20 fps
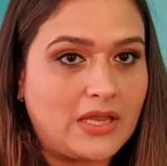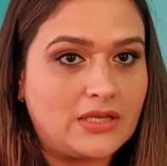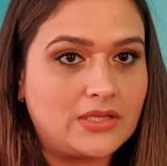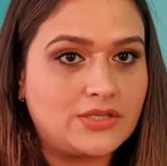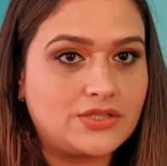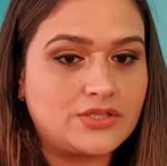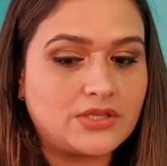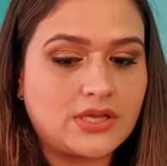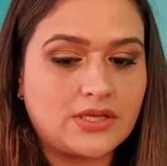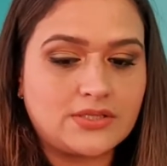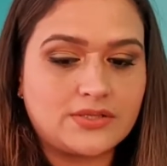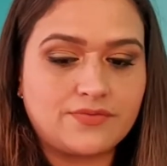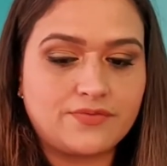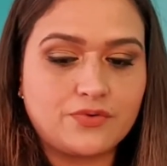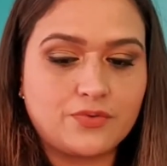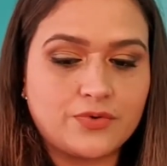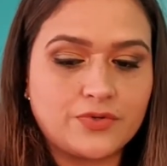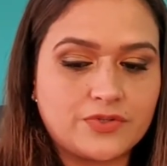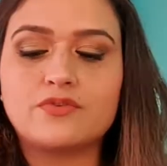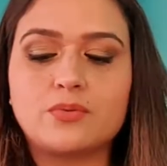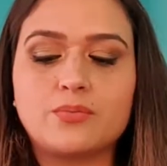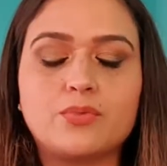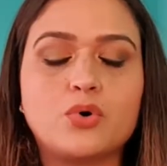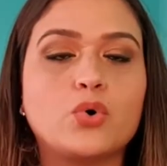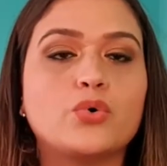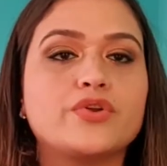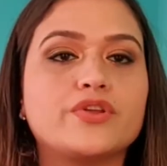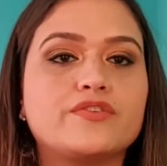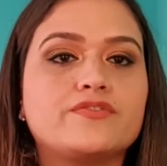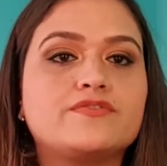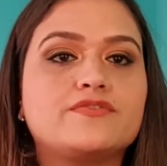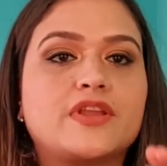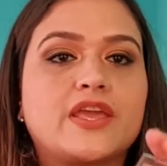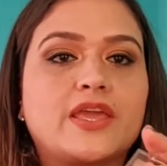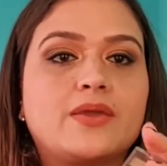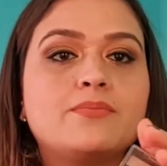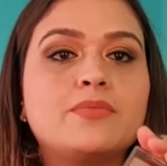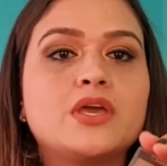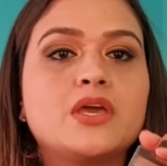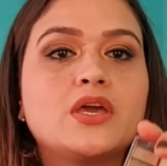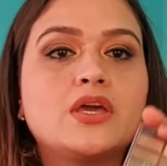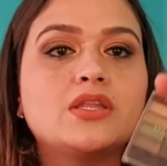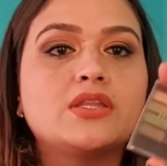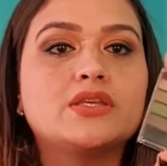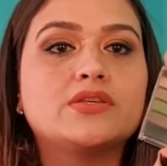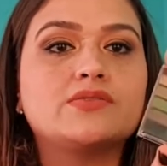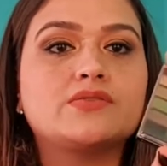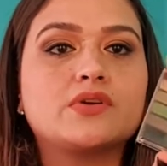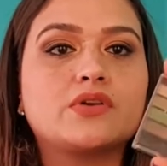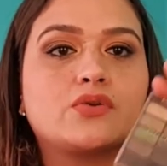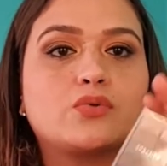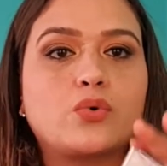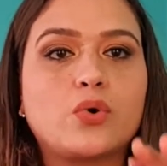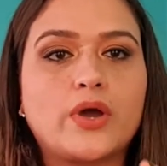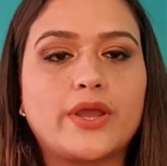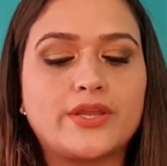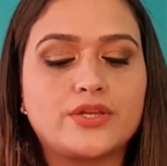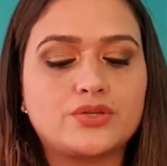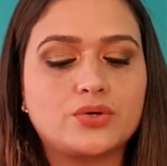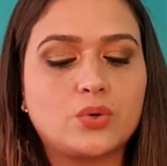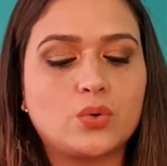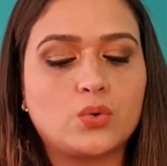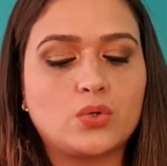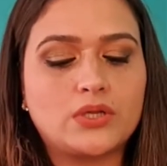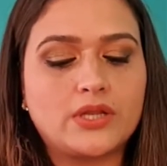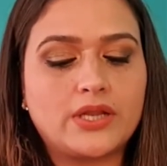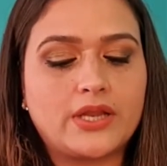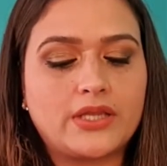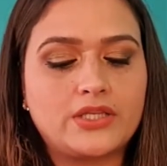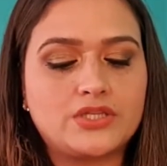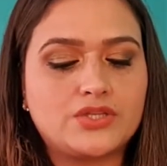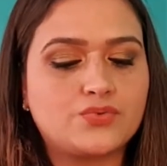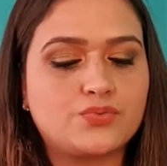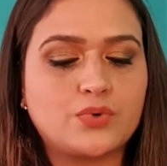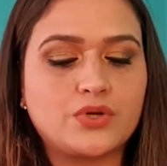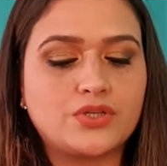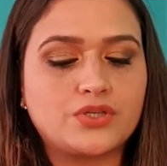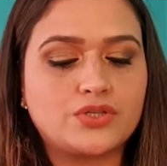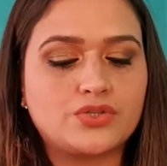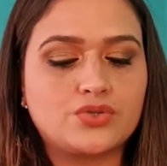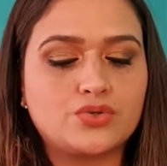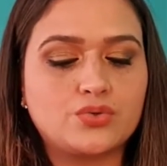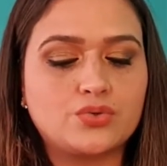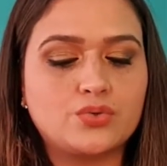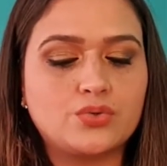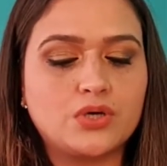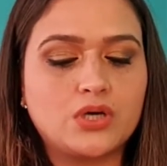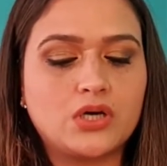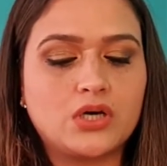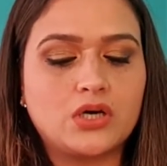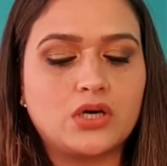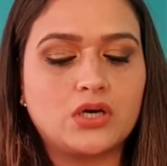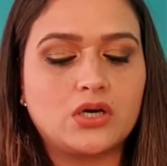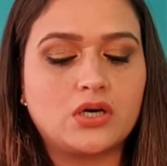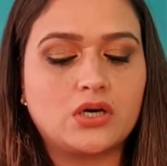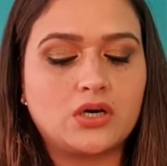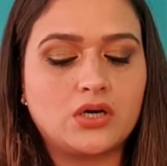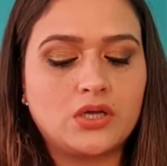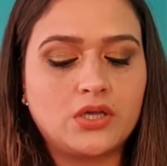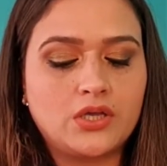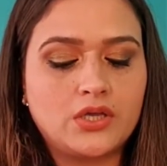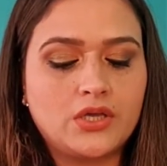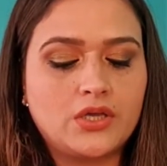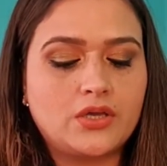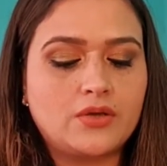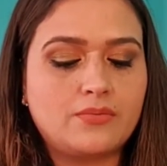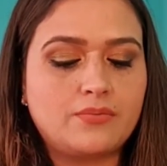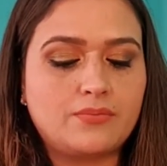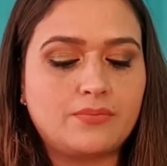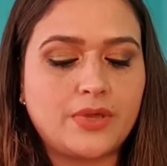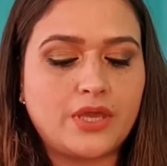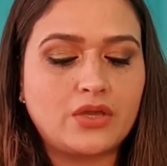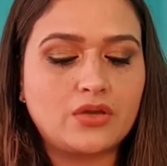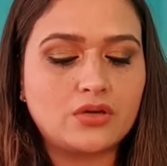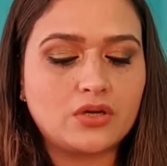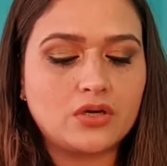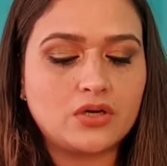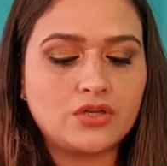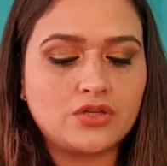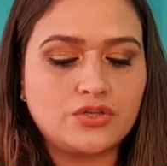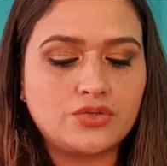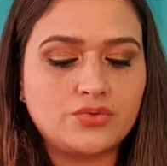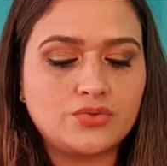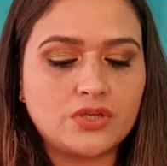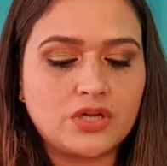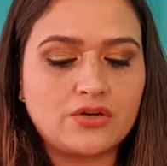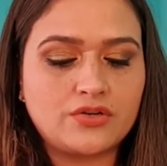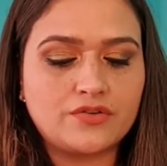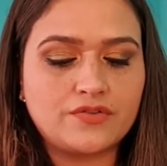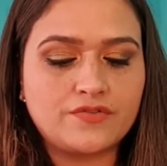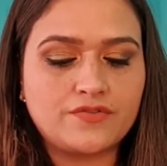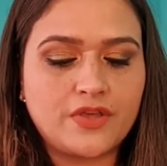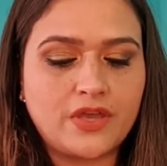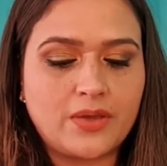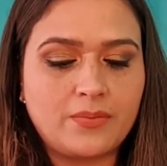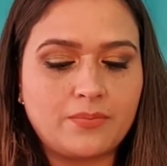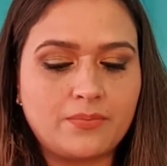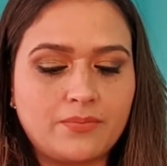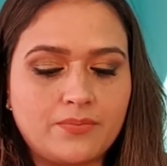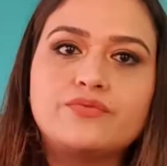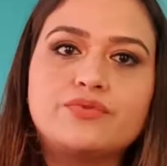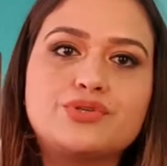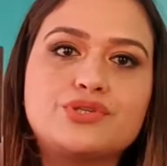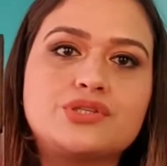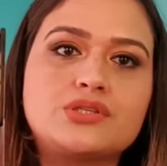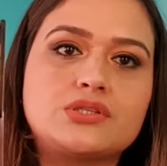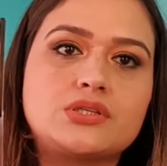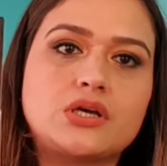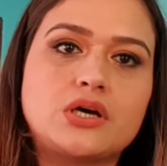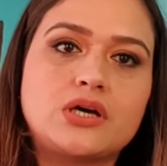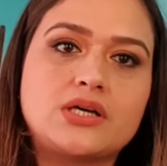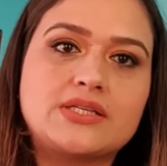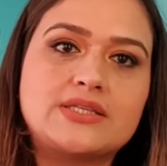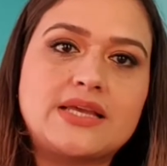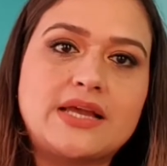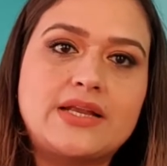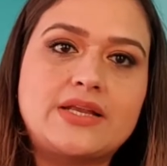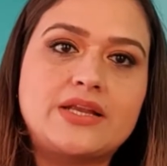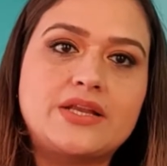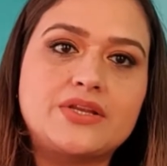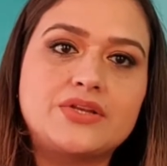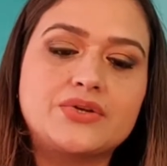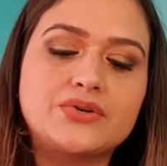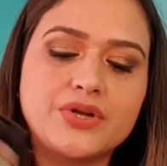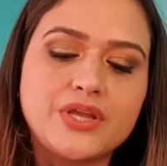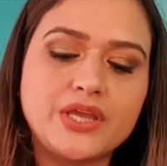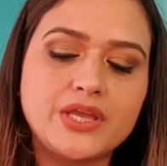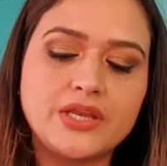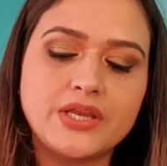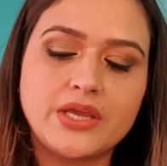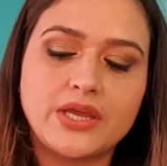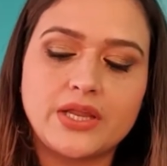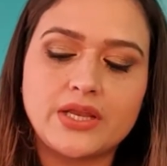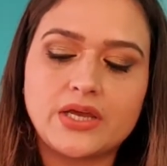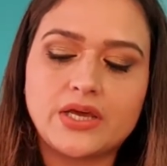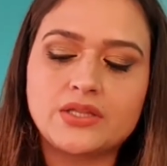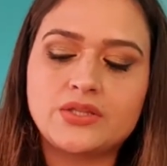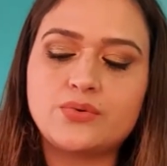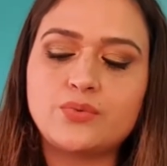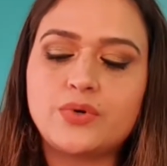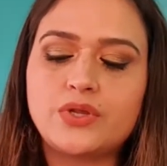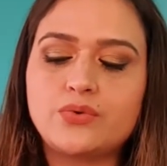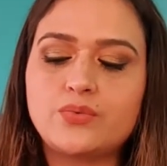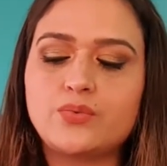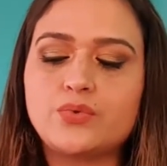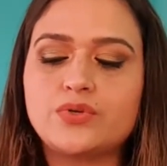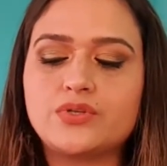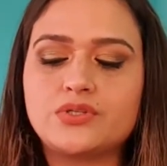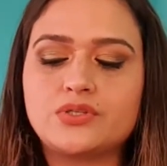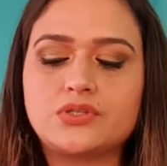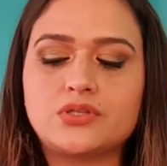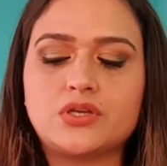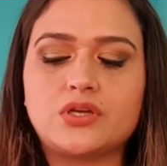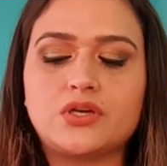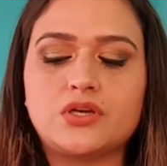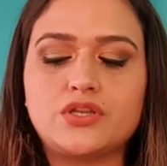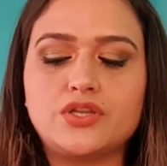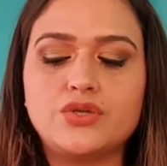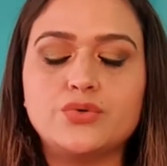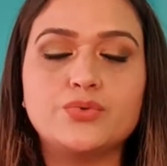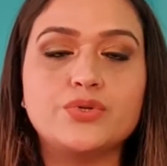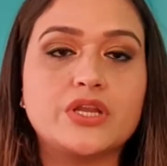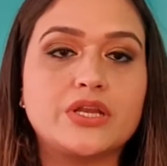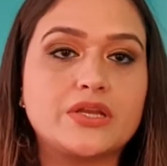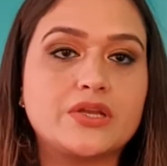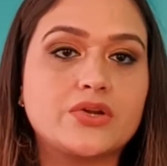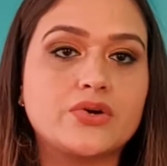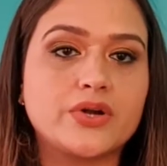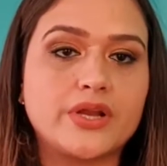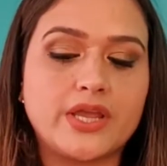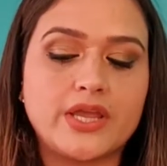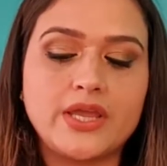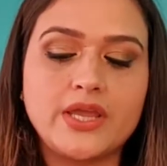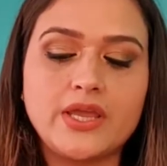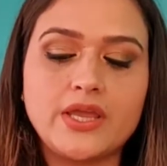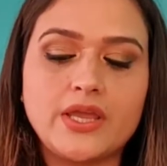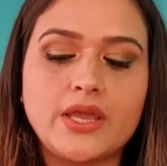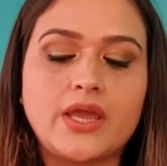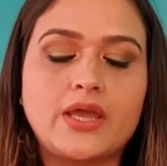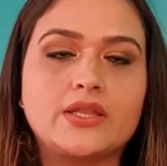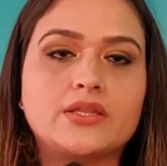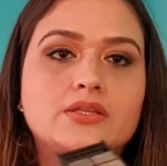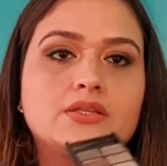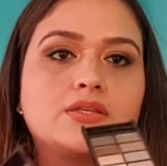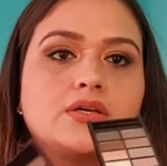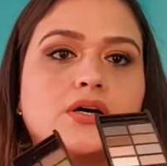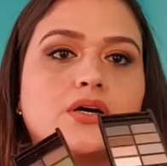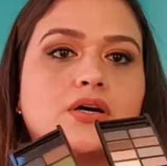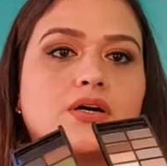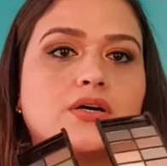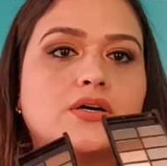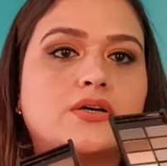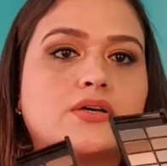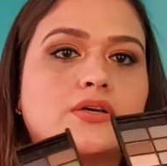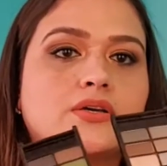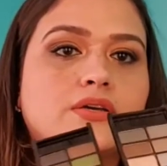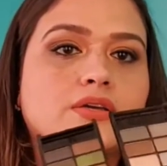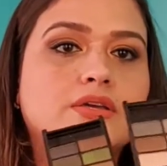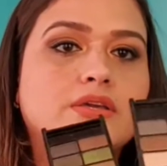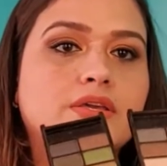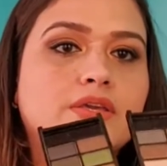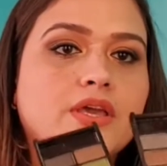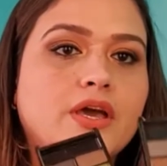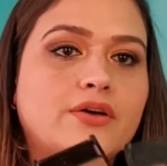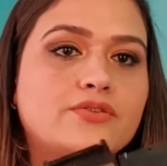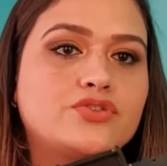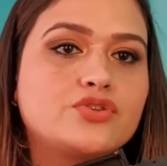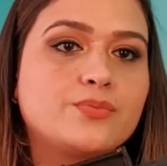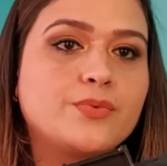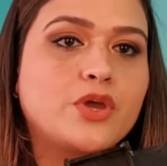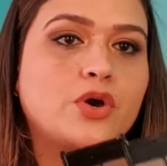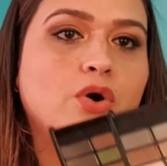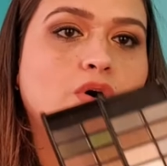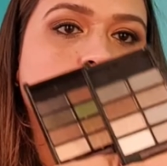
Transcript: palettes as a focus from Oriflame. These are quite old and I just wanted to make a use out of them. One was sand and green and other one was nude and gray, and yeah, to be